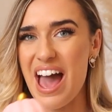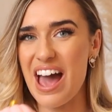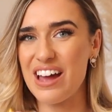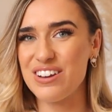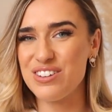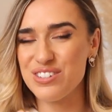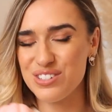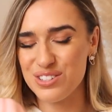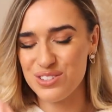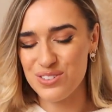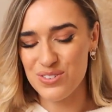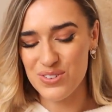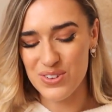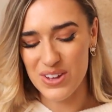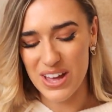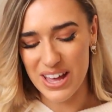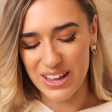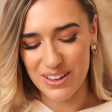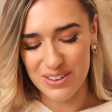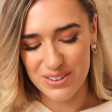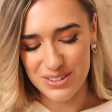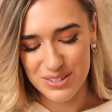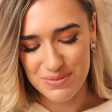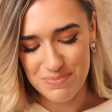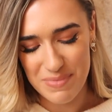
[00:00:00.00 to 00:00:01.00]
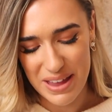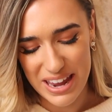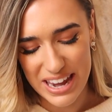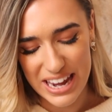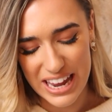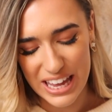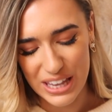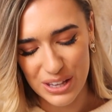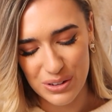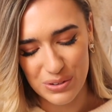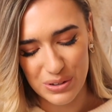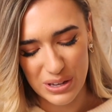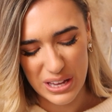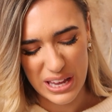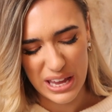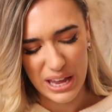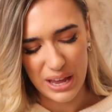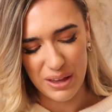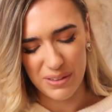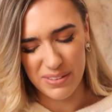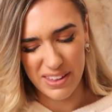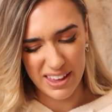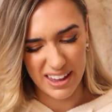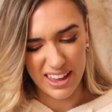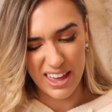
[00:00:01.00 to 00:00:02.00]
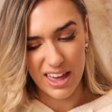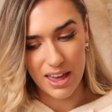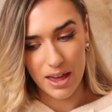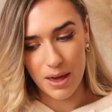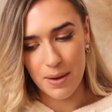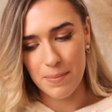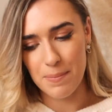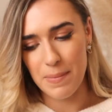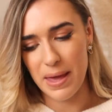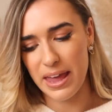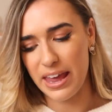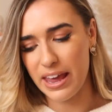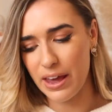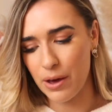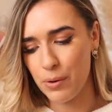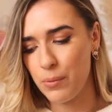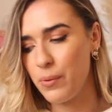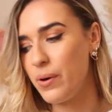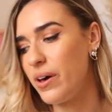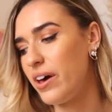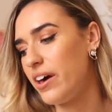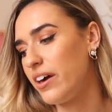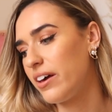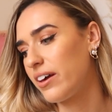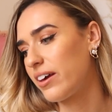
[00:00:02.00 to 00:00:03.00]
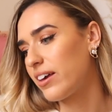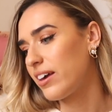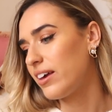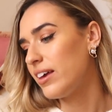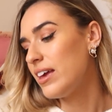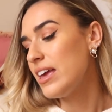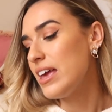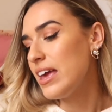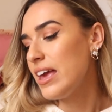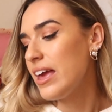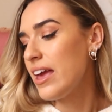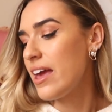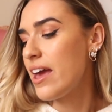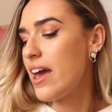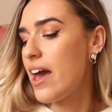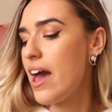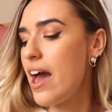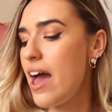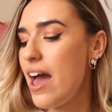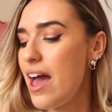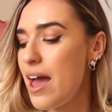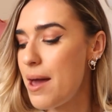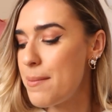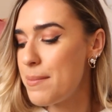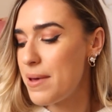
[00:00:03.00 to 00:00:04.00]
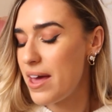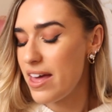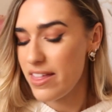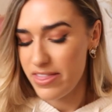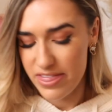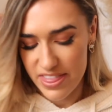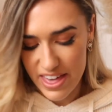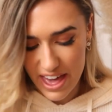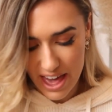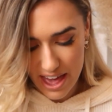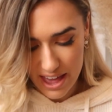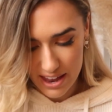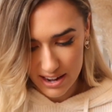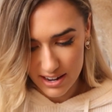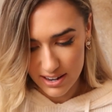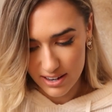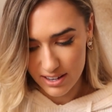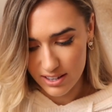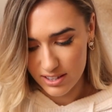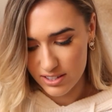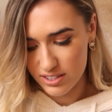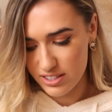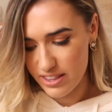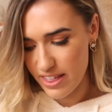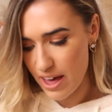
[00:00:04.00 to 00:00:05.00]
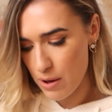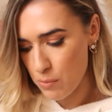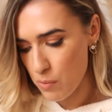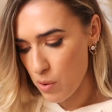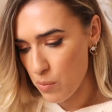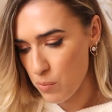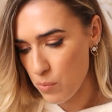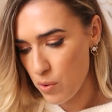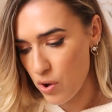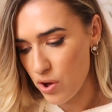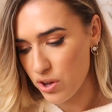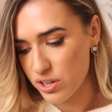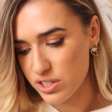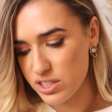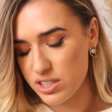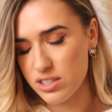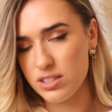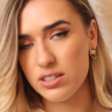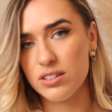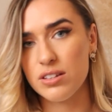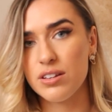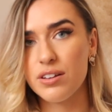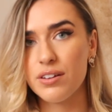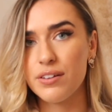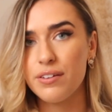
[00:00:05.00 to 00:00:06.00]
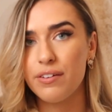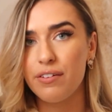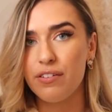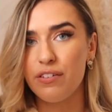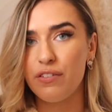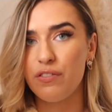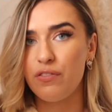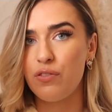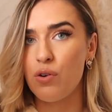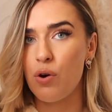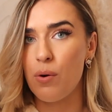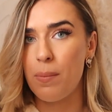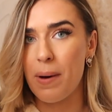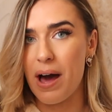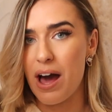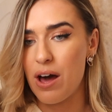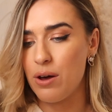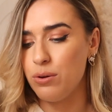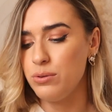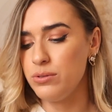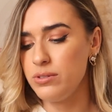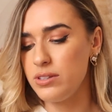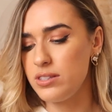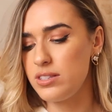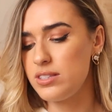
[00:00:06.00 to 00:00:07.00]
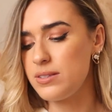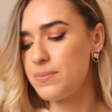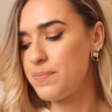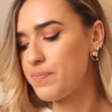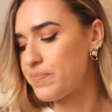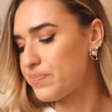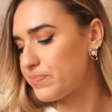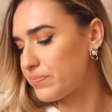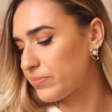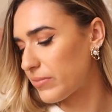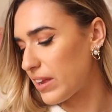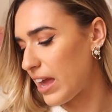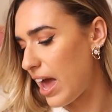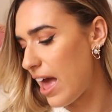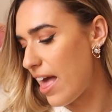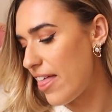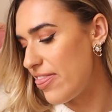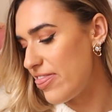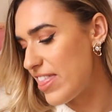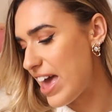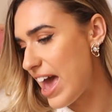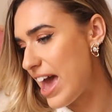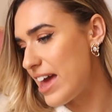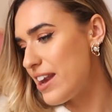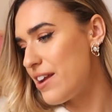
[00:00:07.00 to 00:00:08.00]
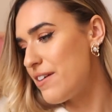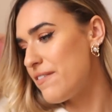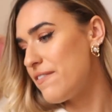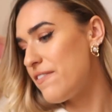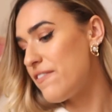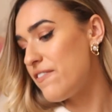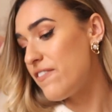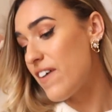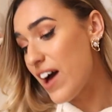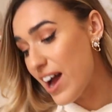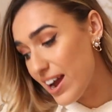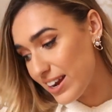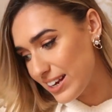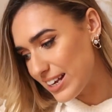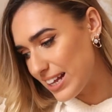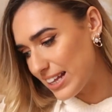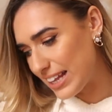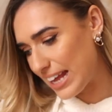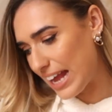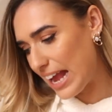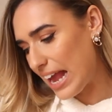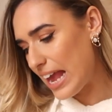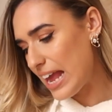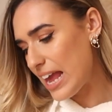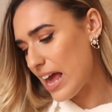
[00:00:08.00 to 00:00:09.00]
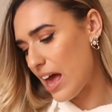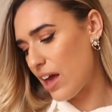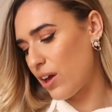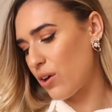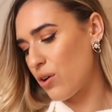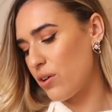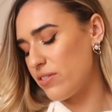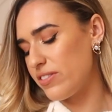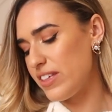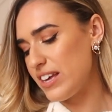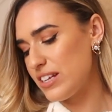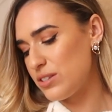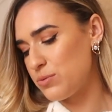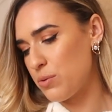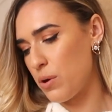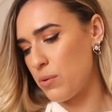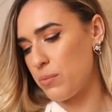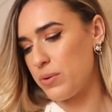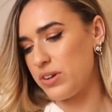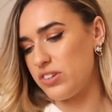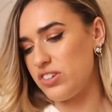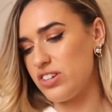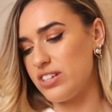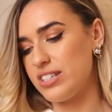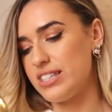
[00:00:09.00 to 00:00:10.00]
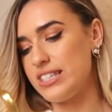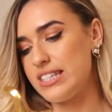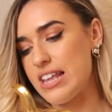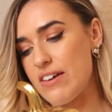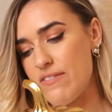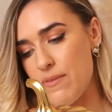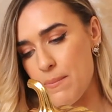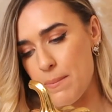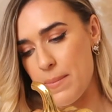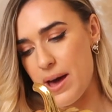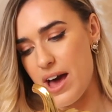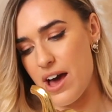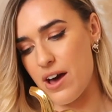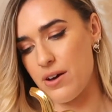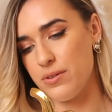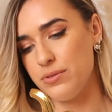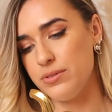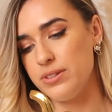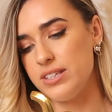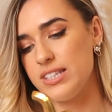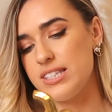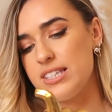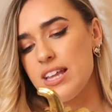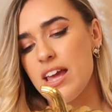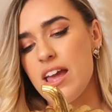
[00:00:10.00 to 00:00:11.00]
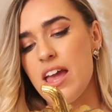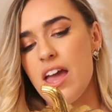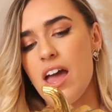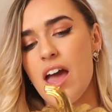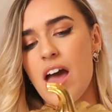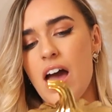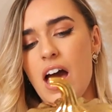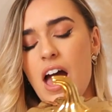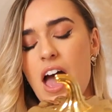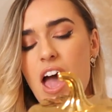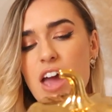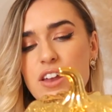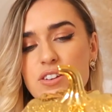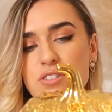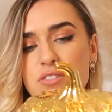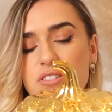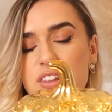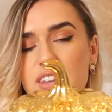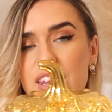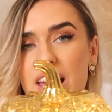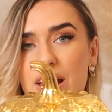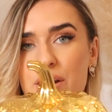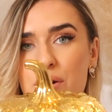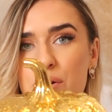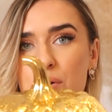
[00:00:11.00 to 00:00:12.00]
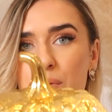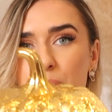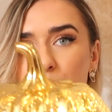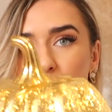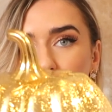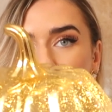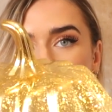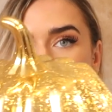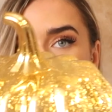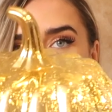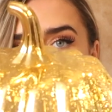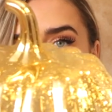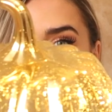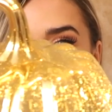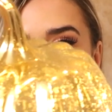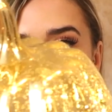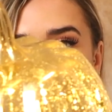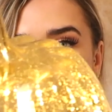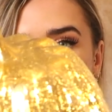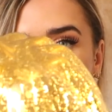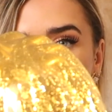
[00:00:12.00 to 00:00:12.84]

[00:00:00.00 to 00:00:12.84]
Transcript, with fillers: I just thought I could make it look cute like I can make it work. Um, and then so that one was four pounds and then finally, I got this one, which is £7, another light up one.